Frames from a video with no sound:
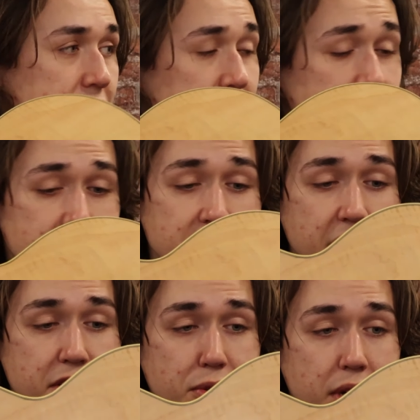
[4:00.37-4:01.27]
an
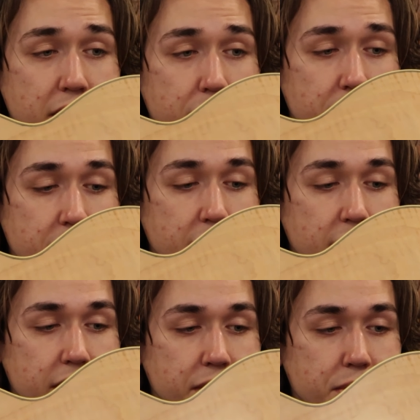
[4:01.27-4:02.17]
SJ-200
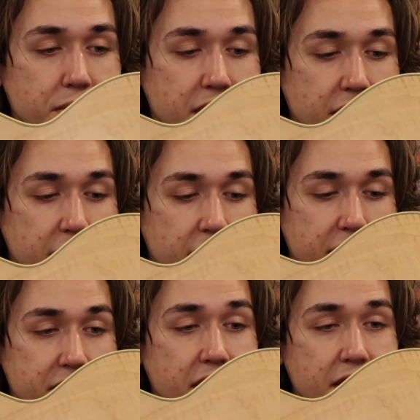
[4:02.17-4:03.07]
acoustic
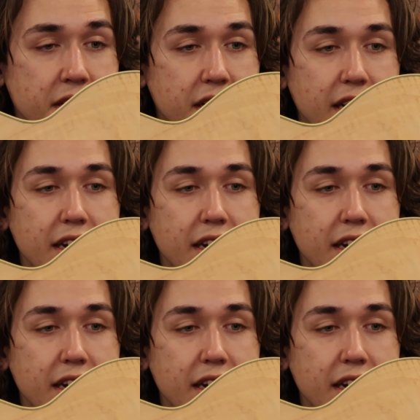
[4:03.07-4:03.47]
guitar,